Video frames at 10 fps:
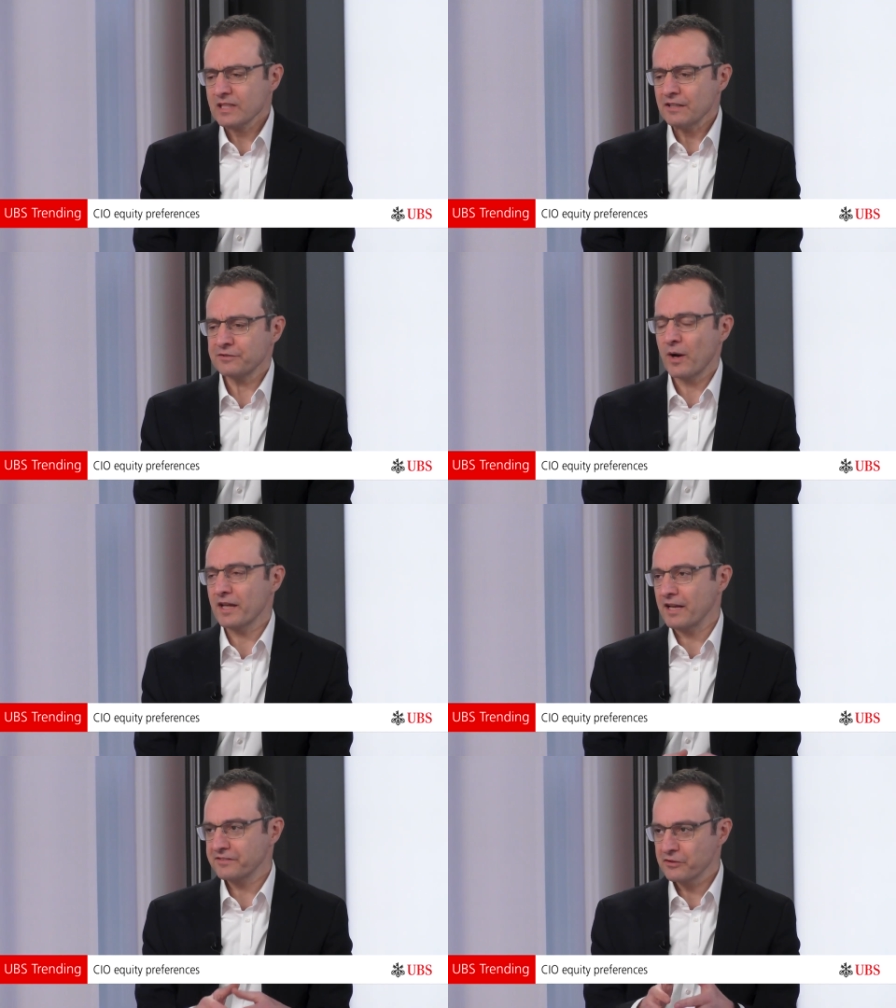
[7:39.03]
so
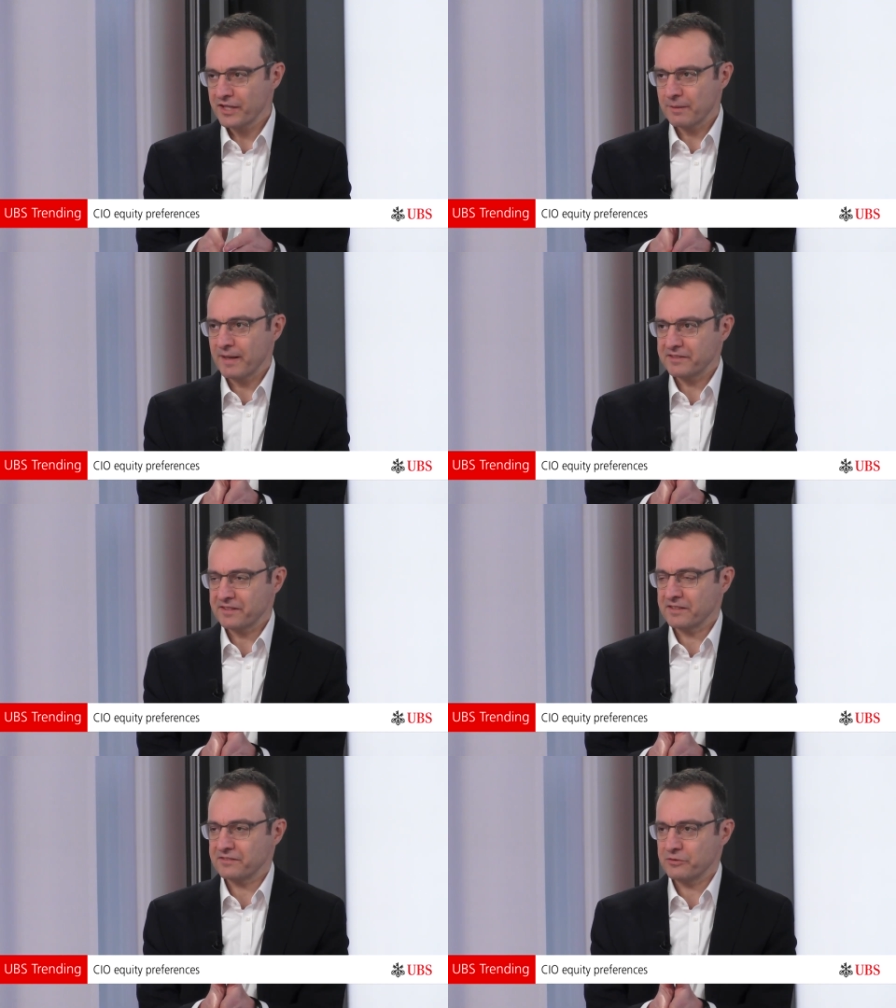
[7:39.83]
I, I, still think it makes
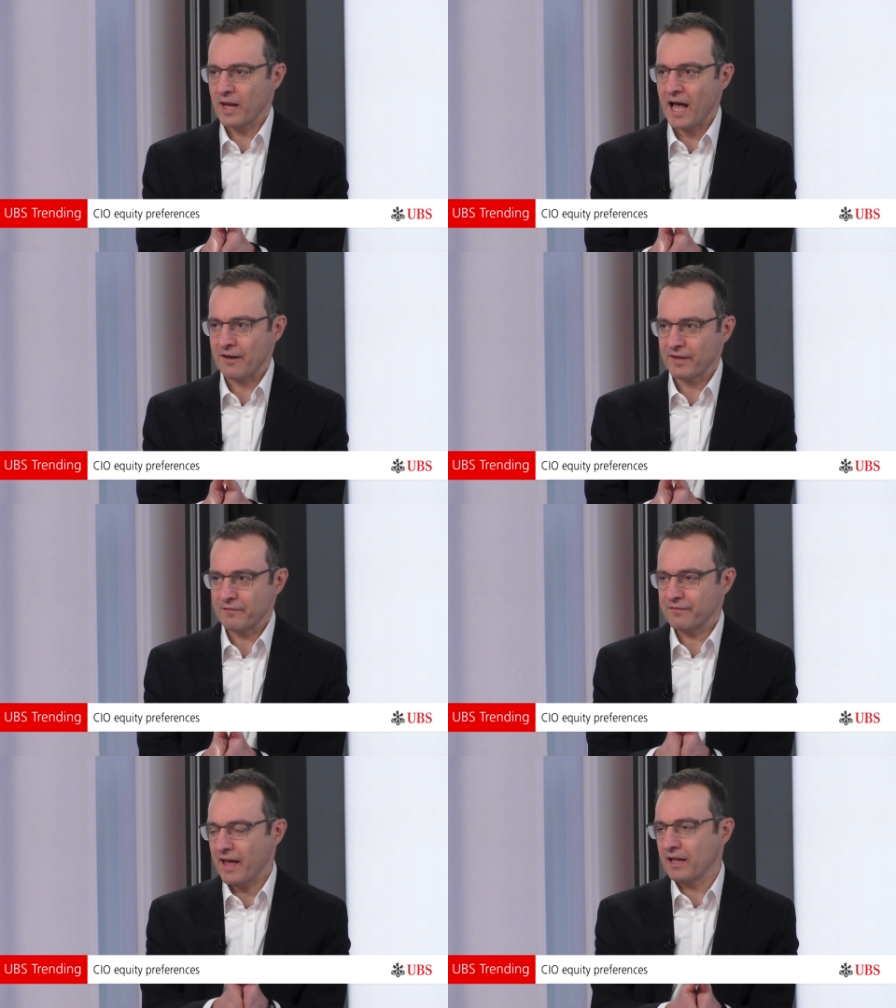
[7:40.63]
sense to have
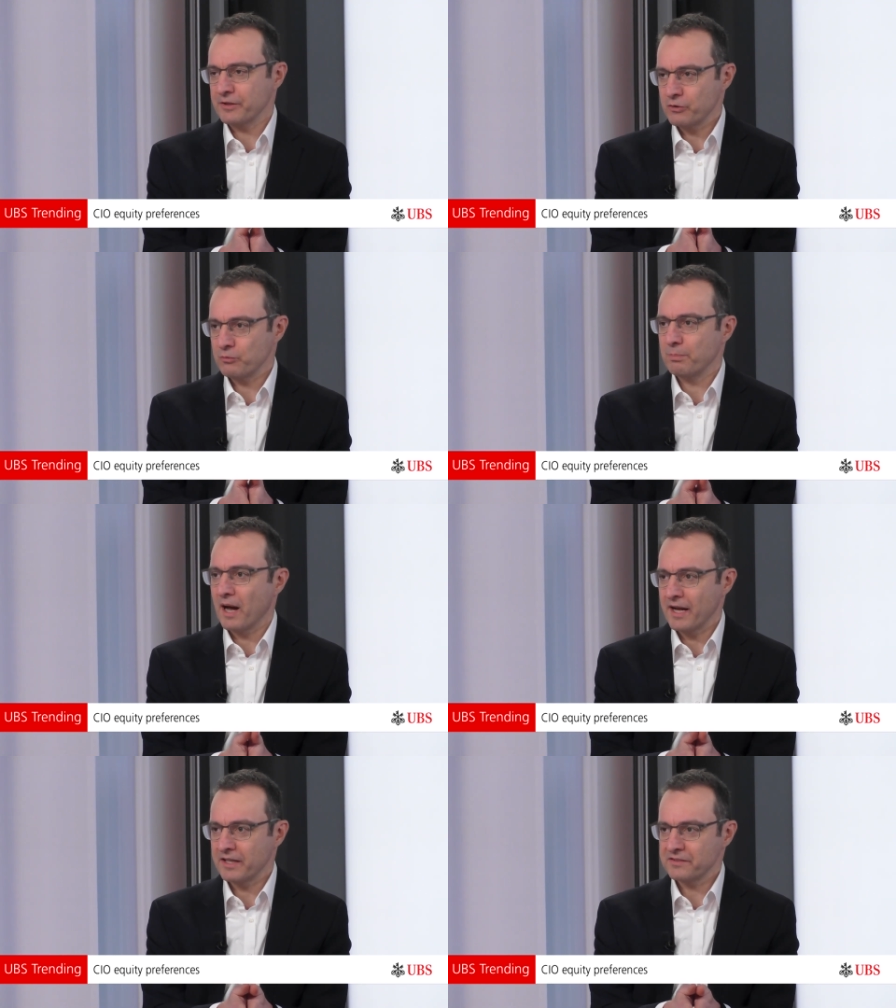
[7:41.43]
a value
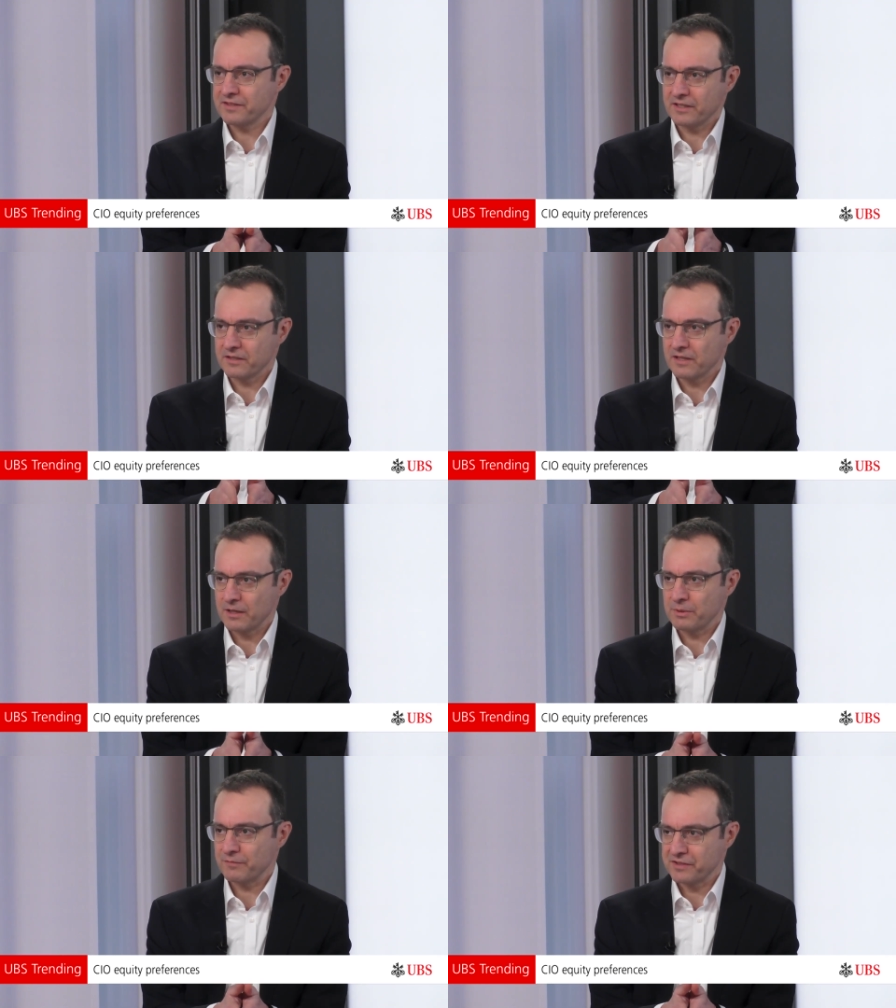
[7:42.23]
bias and a,
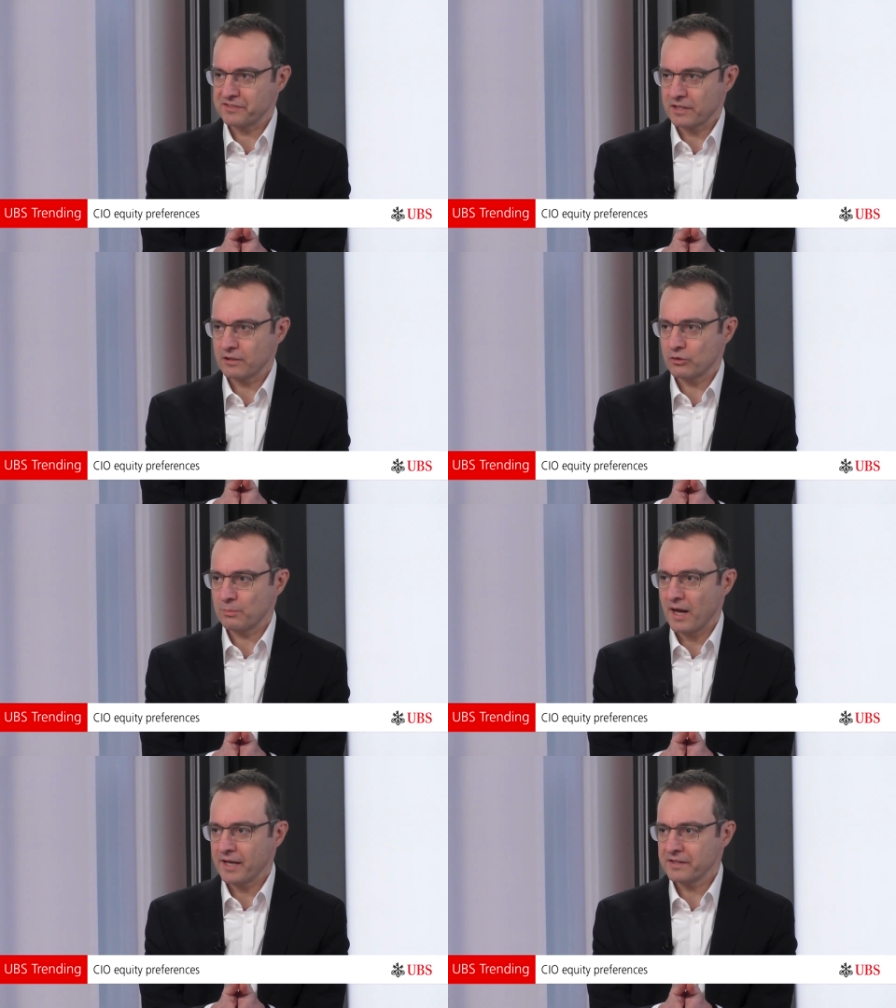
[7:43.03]
and a, bit of a
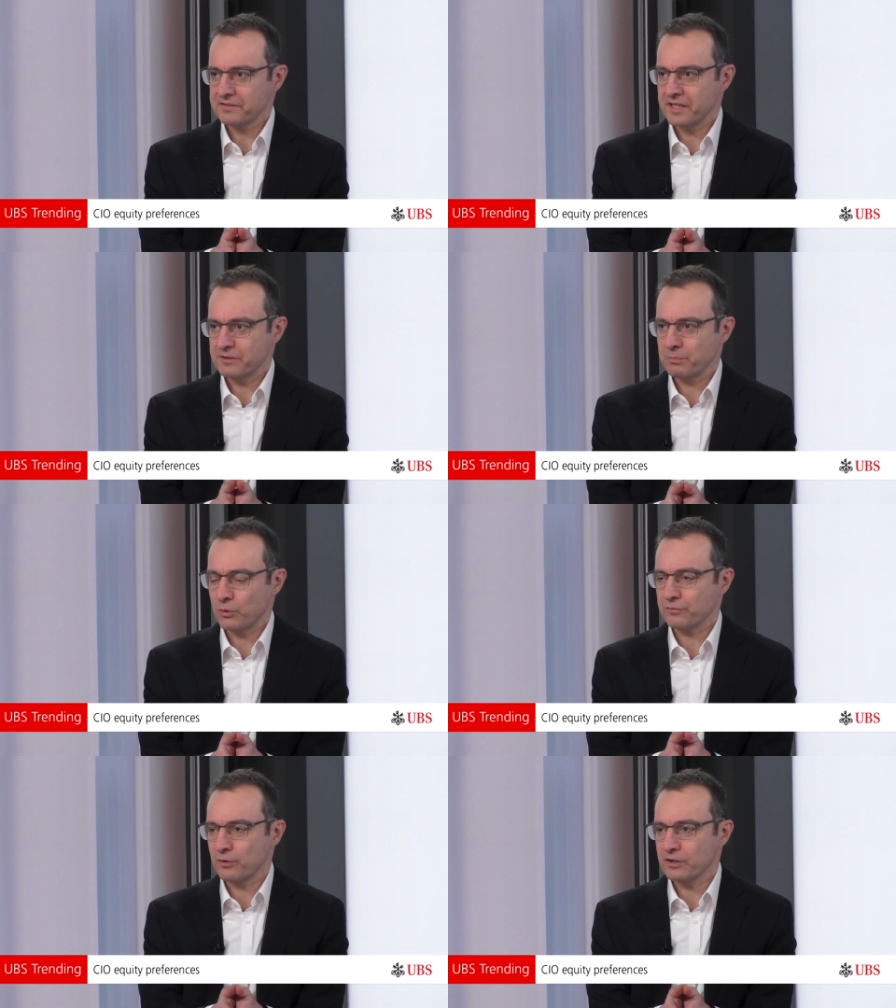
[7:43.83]
cyclical bias in
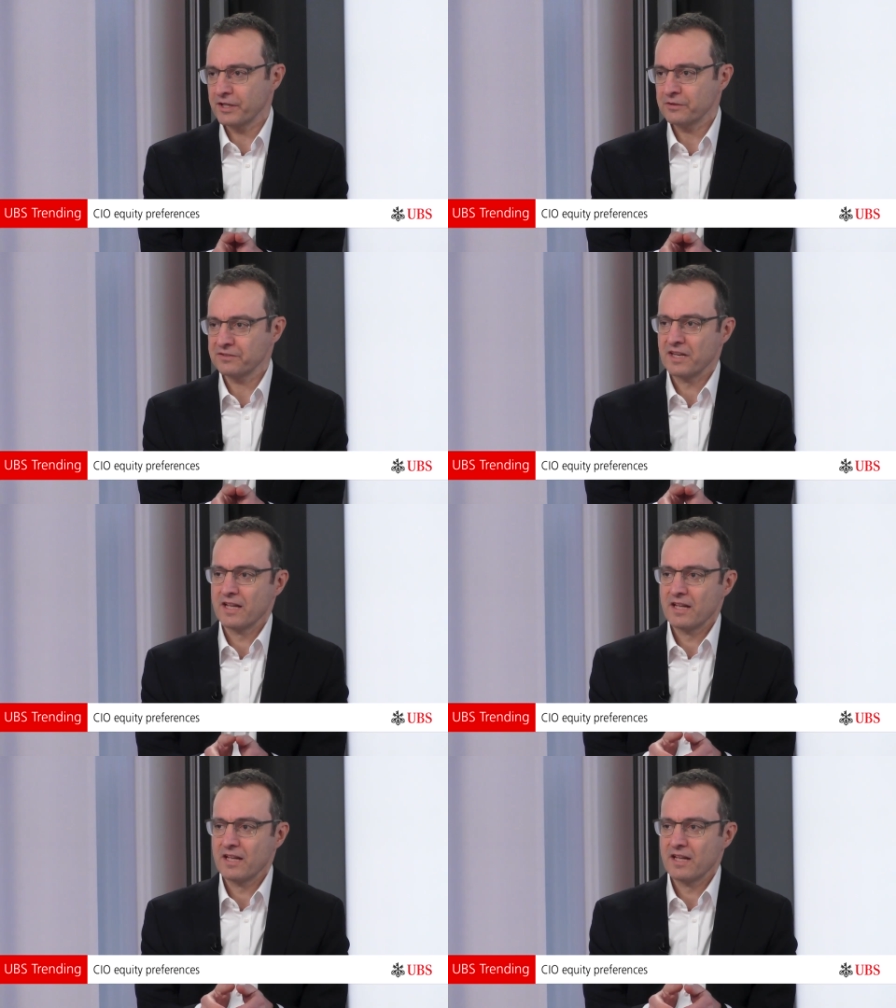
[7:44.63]
portfolios,